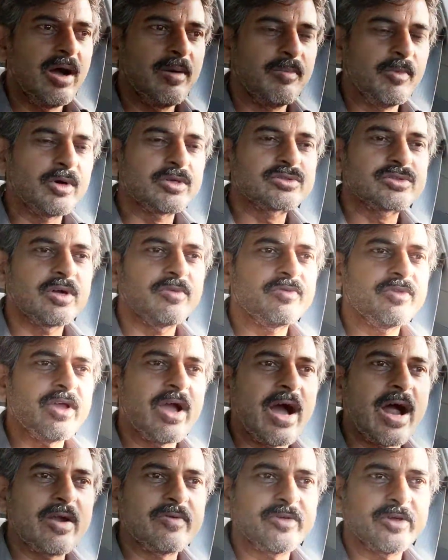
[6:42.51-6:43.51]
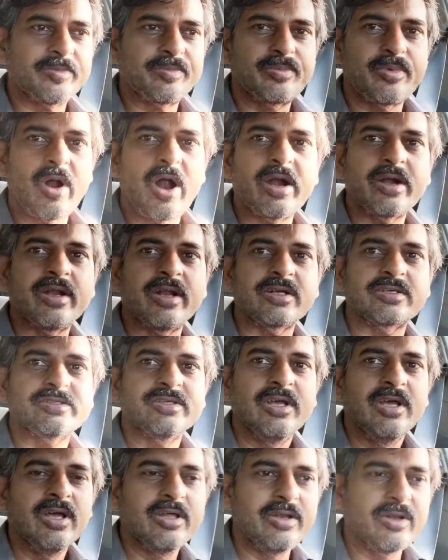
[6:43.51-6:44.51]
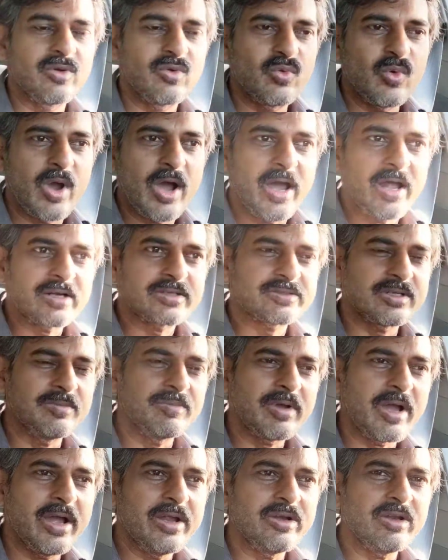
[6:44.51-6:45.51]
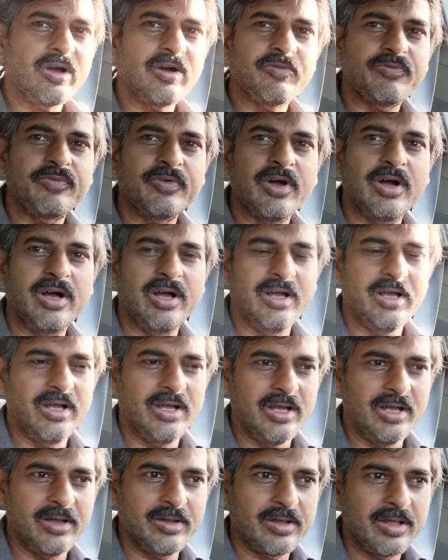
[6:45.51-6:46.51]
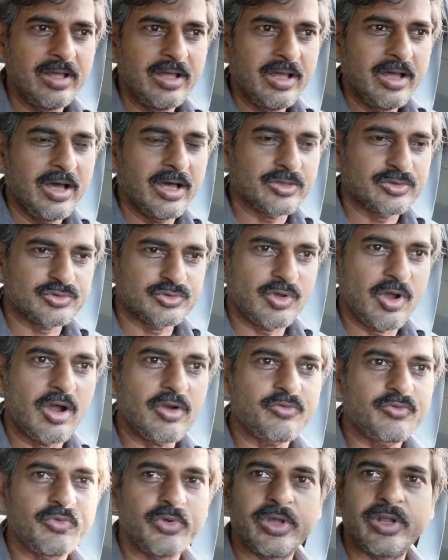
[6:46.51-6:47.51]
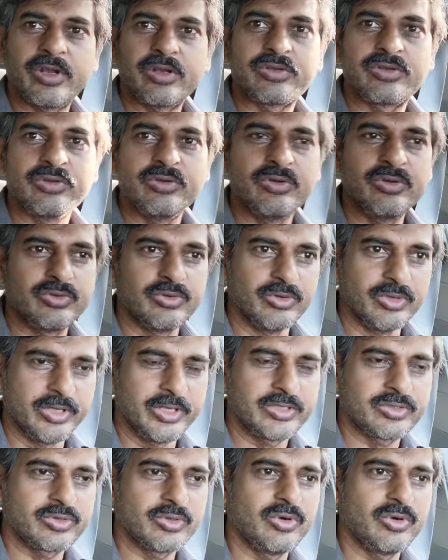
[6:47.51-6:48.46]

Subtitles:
Most of the hardware products require some kind of a software to do it.